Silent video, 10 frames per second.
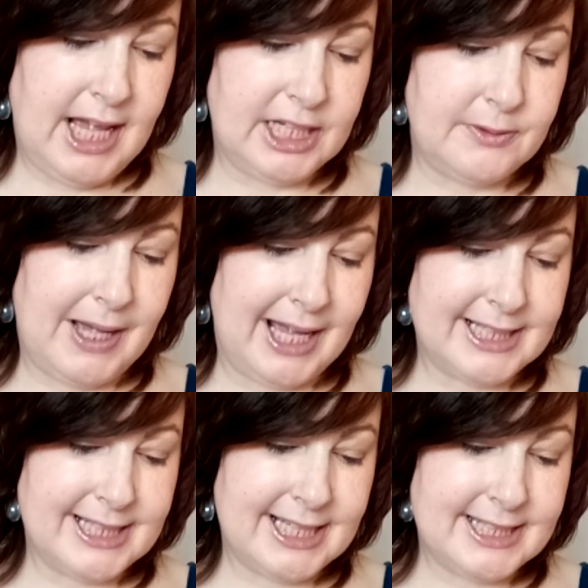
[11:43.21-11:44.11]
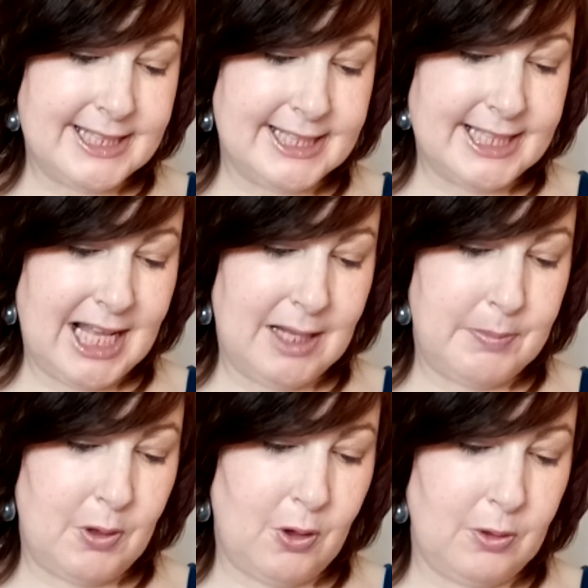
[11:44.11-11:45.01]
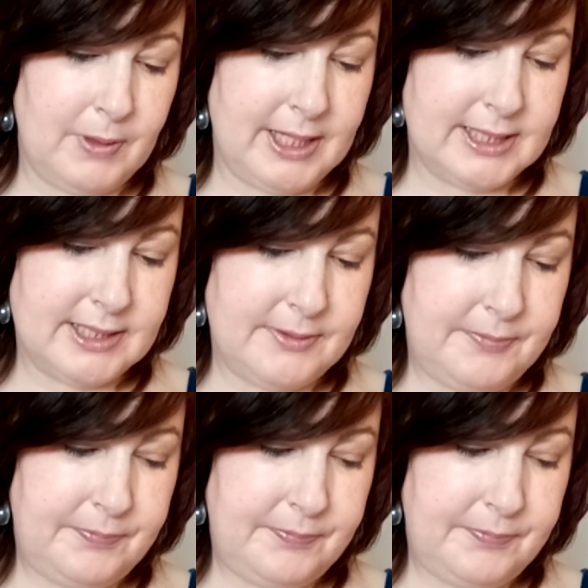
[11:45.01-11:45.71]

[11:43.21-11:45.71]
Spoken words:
and to access this help always.